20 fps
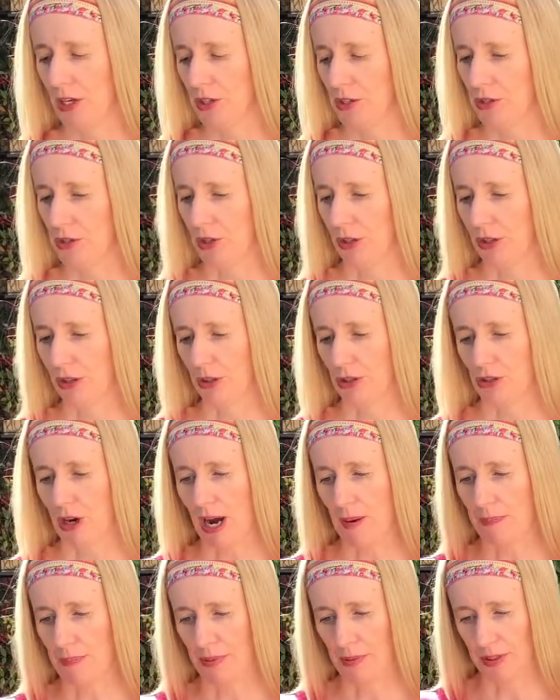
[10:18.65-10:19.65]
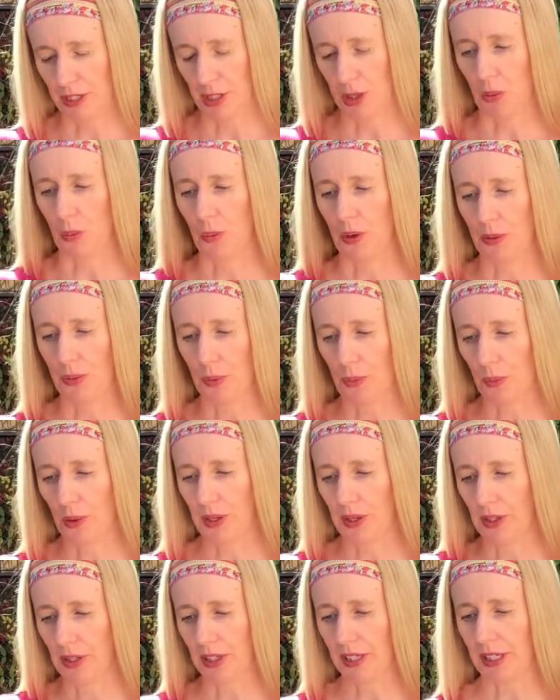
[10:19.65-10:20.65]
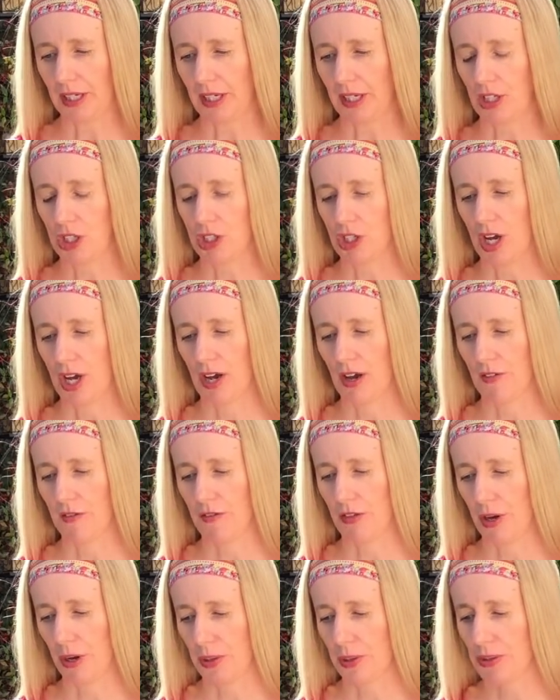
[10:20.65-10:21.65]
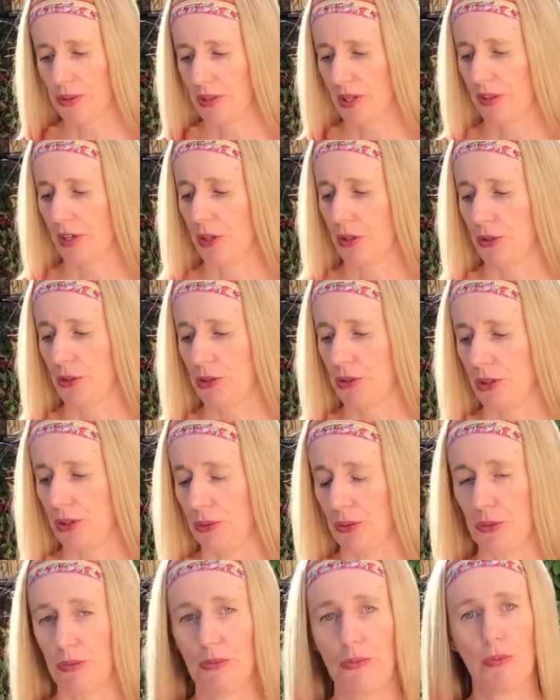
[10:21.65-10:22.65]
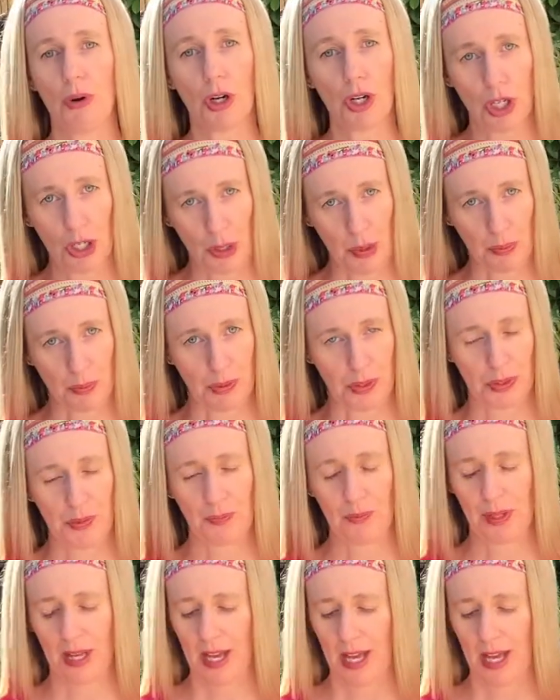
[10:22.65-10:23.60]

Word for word: So you'll drop, you know, one oil in each of those, and then you'll do herbs.